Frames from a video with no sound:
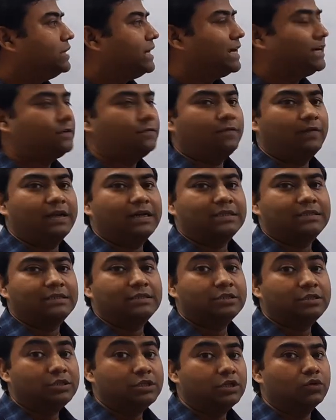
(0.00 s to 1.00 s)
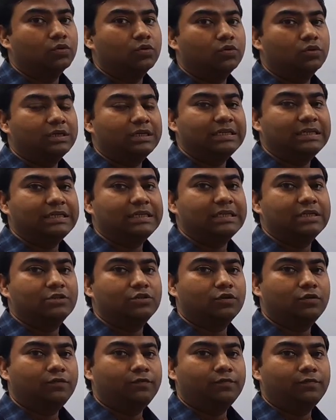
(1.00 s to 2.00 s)
net flux 0 in
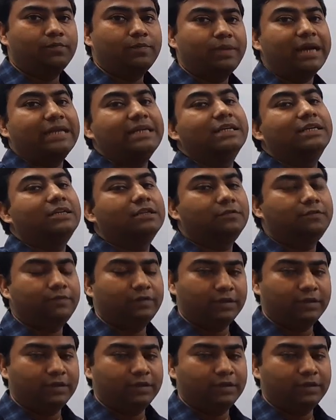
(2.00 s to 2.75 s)
case of magnetic